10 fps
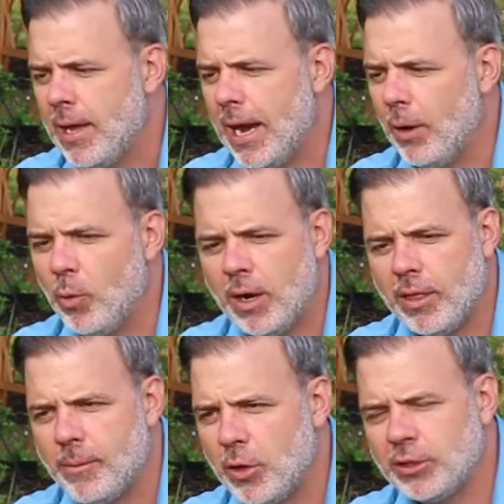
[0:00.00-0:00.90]
Uh, one
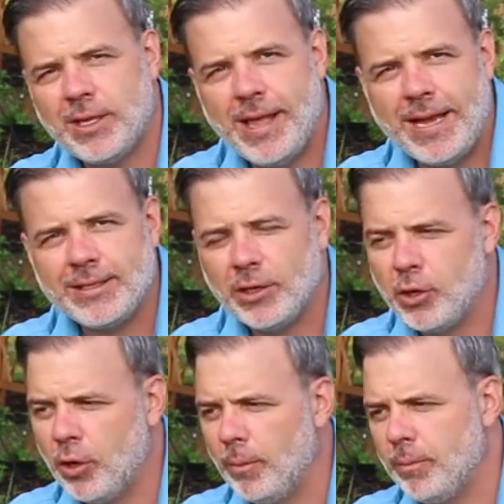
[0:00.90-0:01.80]
of the most
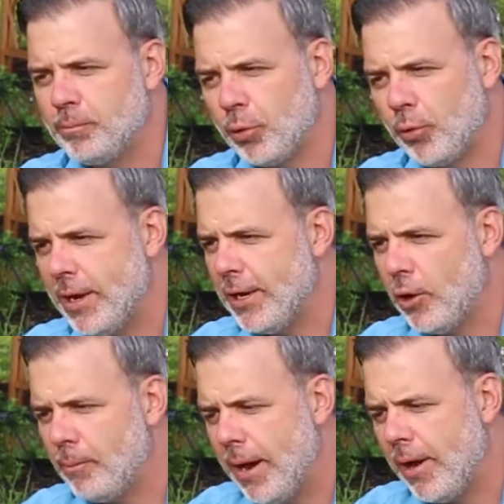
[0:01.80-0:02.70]
classical
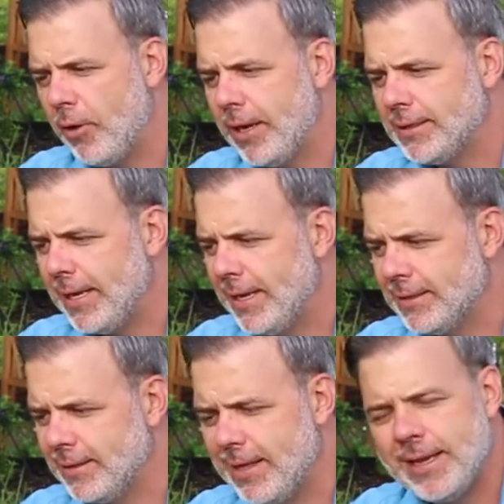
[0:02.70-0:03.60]
perennial pairings
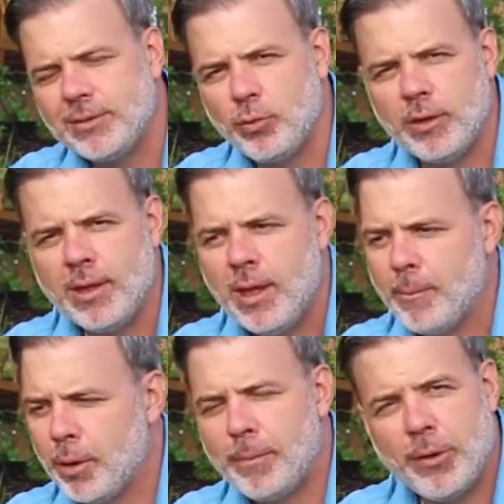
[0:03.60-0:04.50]
is this with
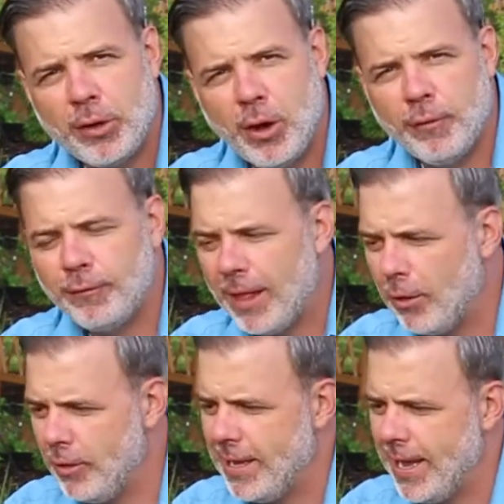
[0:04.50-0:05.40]
purple
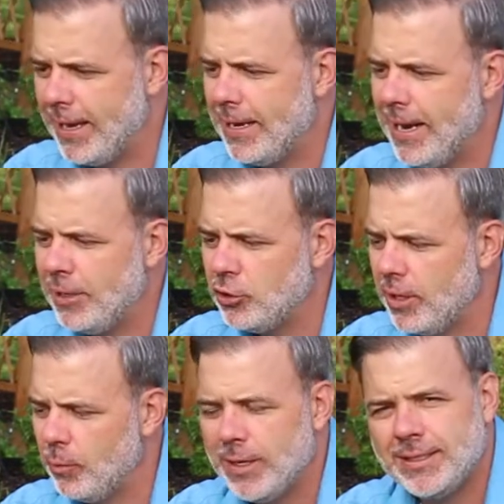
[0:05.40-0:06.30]
coneflower, the echinacea,
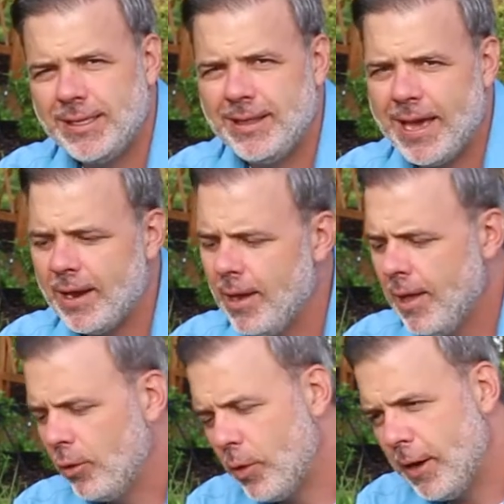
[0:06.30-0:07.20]
and we see that
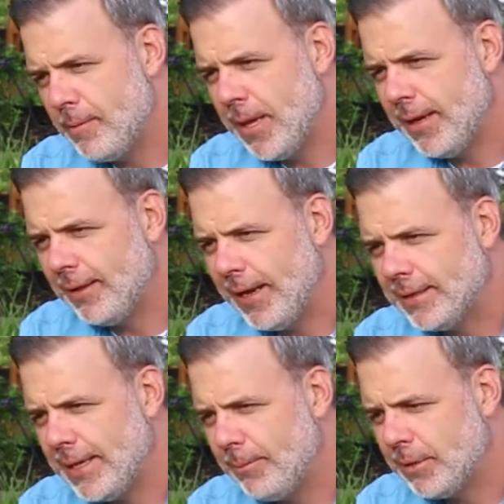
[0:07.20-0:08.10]
quite a bit in
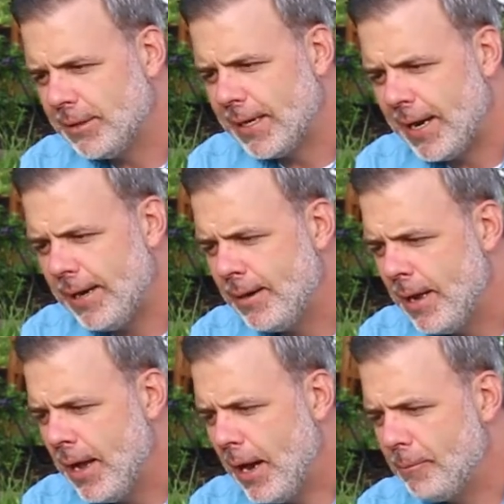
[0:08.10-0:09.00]
landscape design.
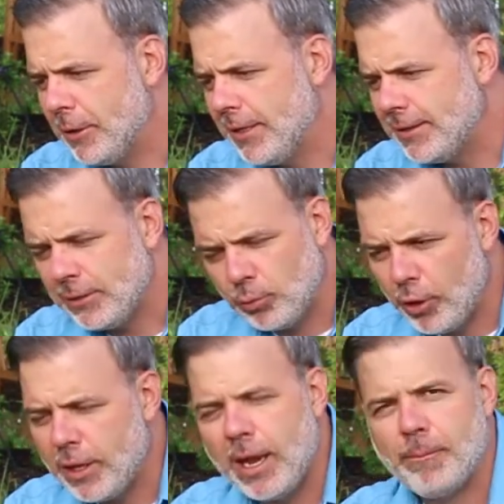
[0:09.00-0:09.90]
Uh, but this is
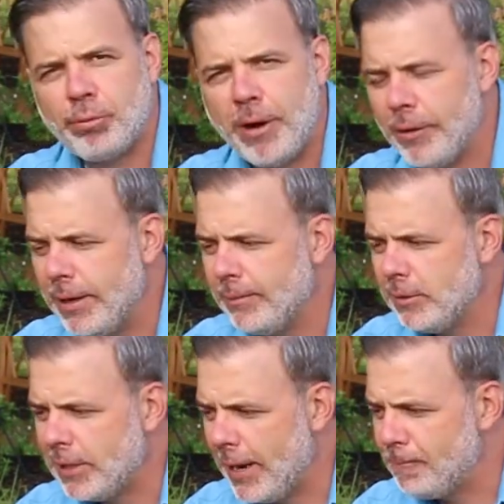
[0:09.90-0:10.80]
really a prairie
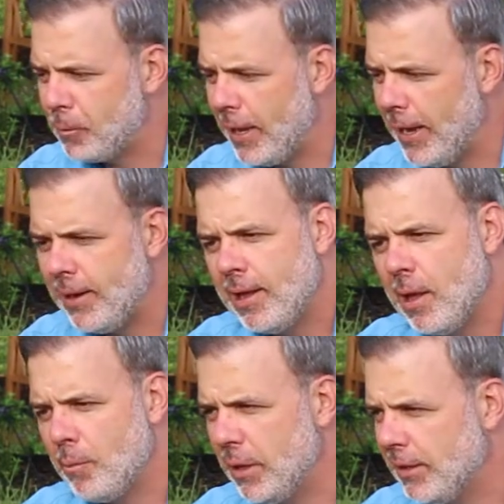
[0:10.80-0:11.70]
type plant,
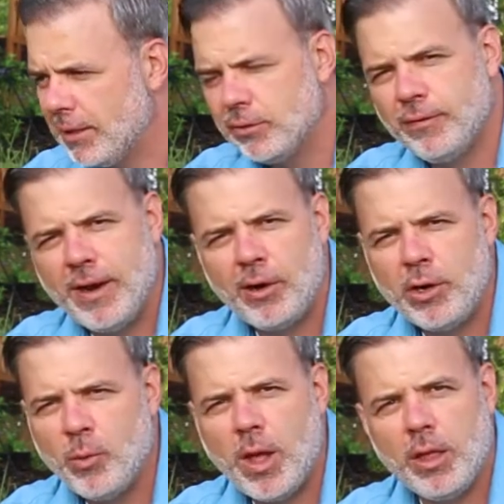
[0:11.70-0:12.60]
but does
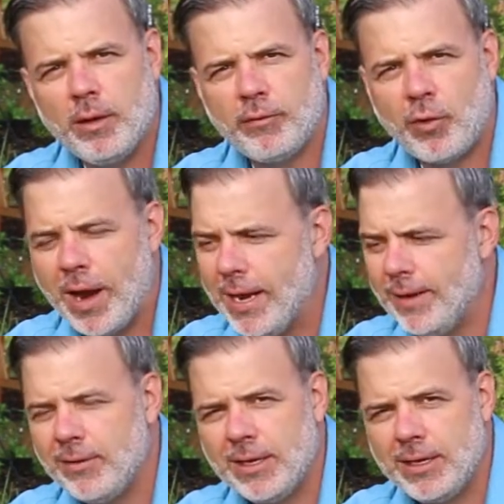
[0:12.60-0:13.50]
very well in a variety
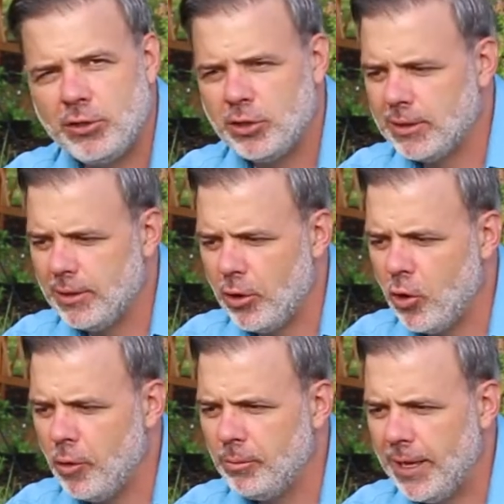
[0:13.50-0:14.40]
of conditions in the
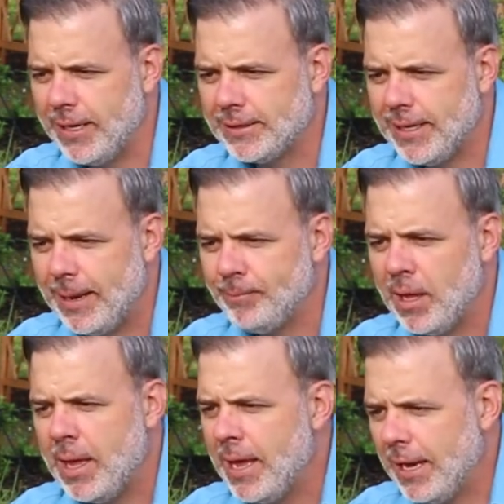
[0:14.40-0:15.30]
home landscape,
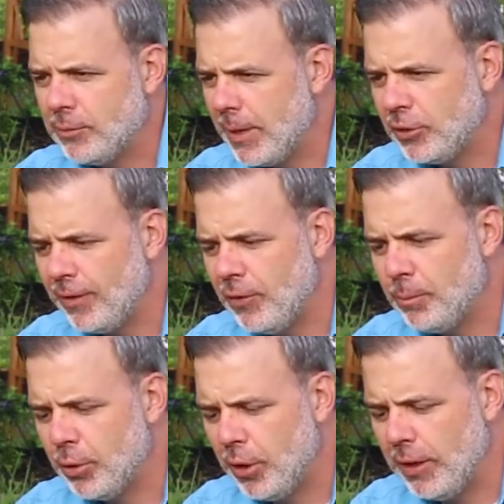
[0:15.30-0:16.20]
especially if you
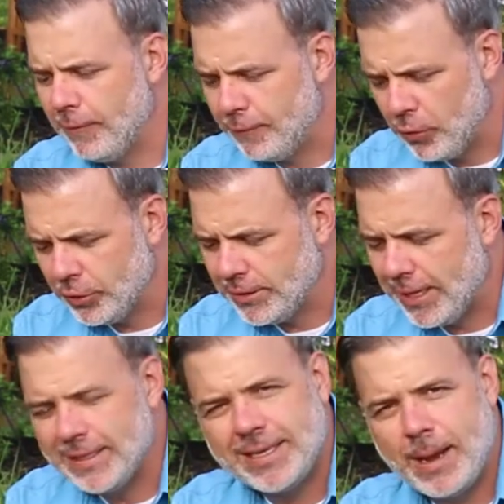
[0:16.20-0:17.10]
put it in full
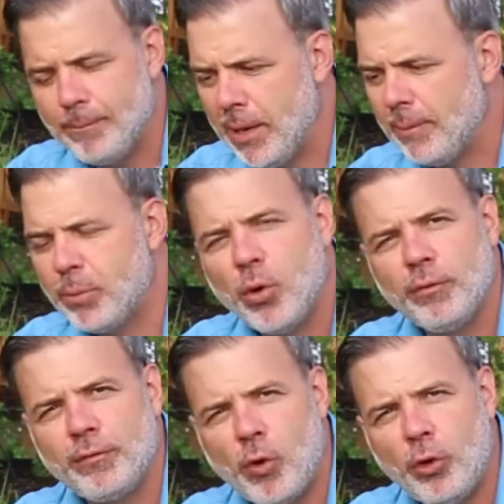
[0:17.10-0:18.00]
sun. It's got big
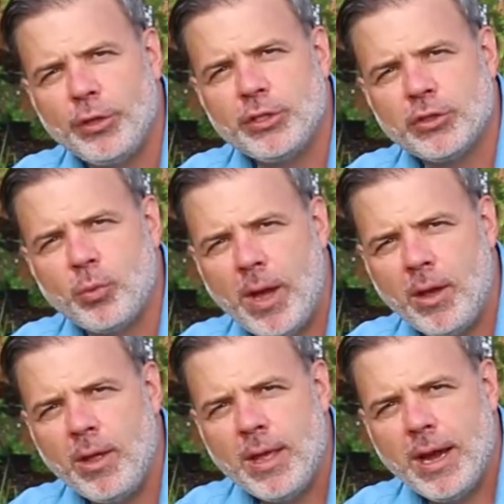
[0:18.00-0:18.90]
bold foliage as
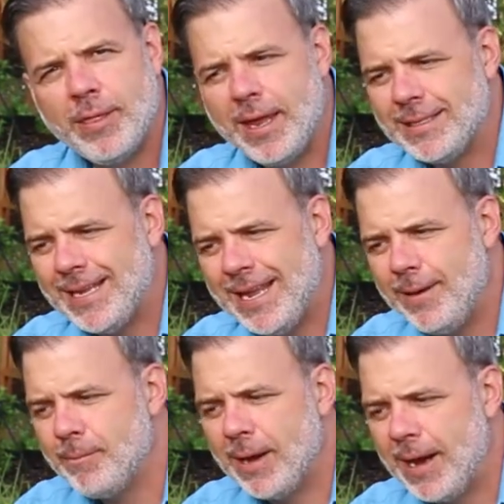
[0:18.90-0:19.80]
well uh, that is
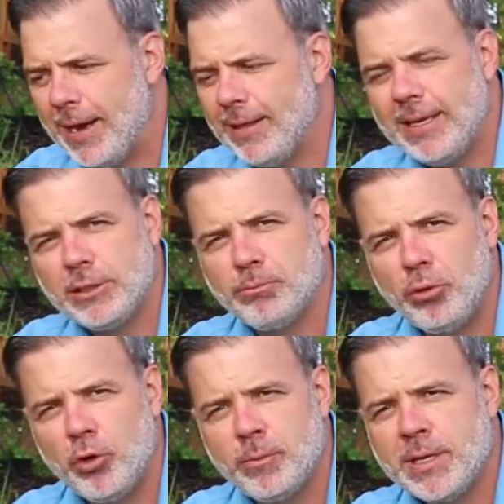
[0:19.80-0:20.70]
hidden behind these
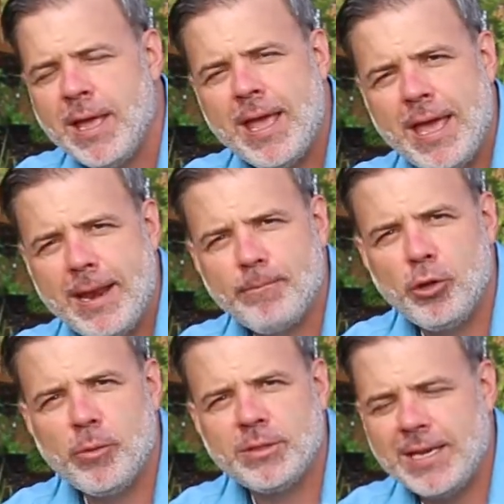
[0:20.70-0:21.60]
blooms, and it
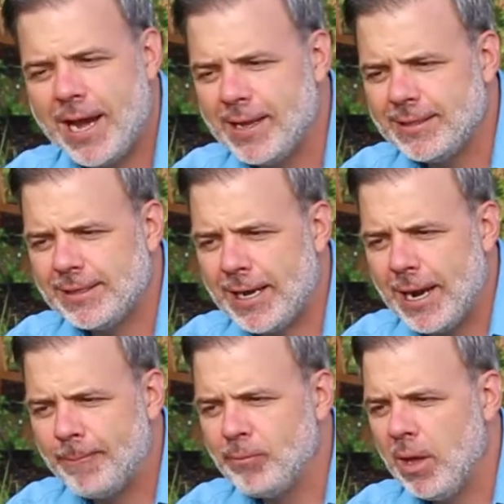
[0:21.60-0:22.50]
blooms
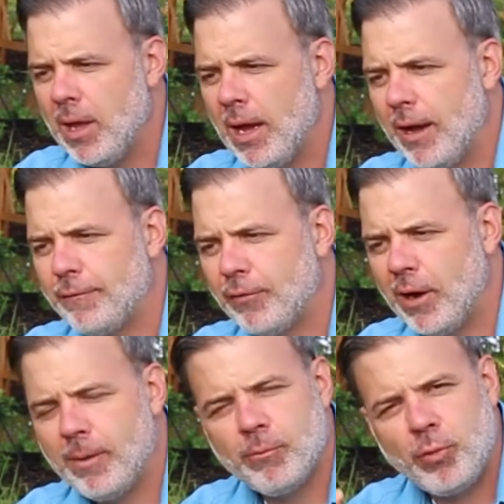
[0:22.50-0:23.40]
nonstop uh,
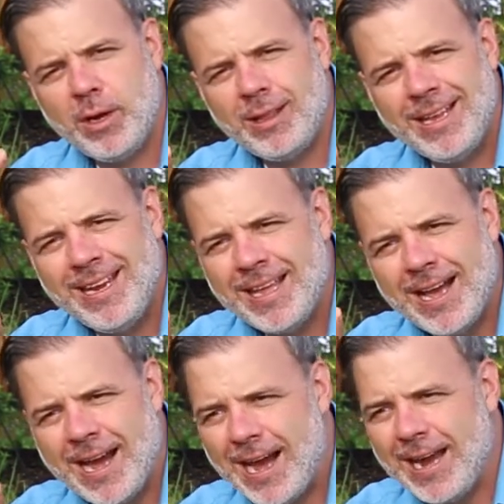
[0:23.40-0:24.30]
from really
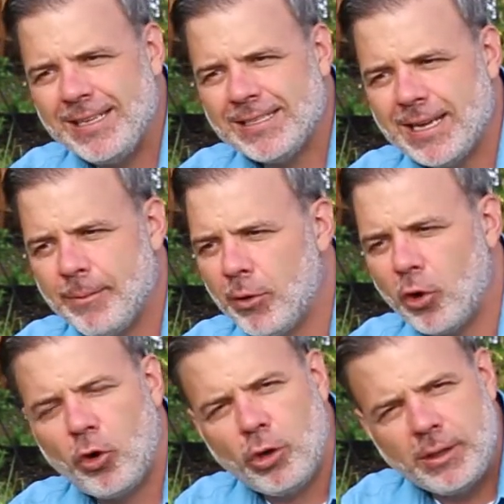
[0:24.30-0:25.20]
high
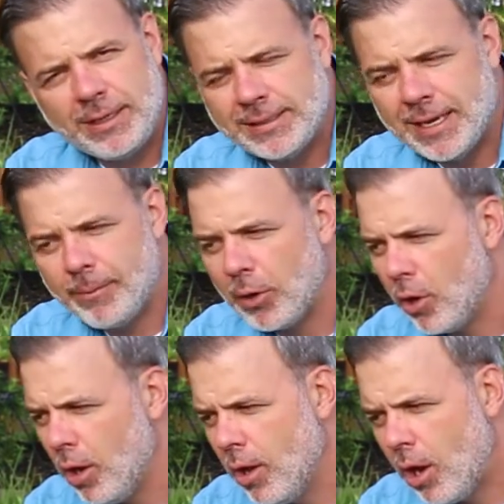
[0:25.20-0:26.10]
summer, early
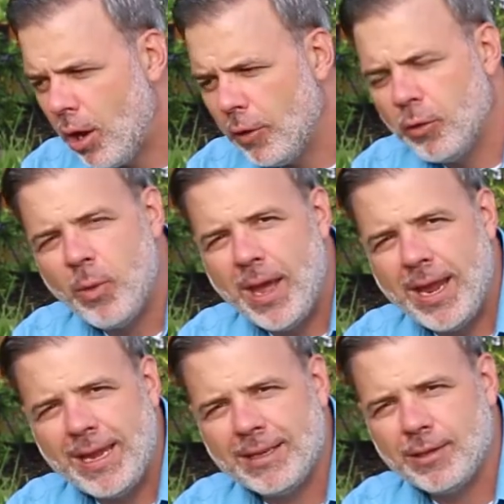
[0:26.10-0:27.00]
summer, all the
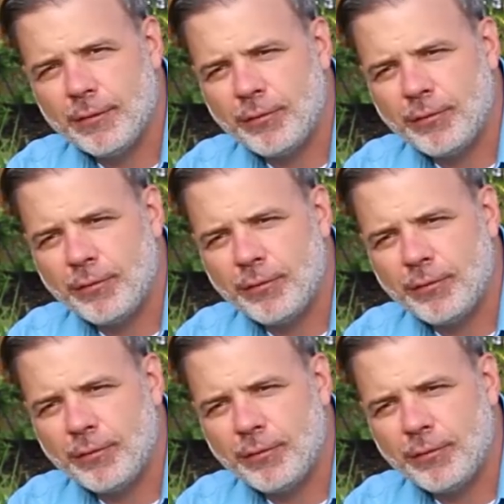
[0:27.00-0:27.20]
way until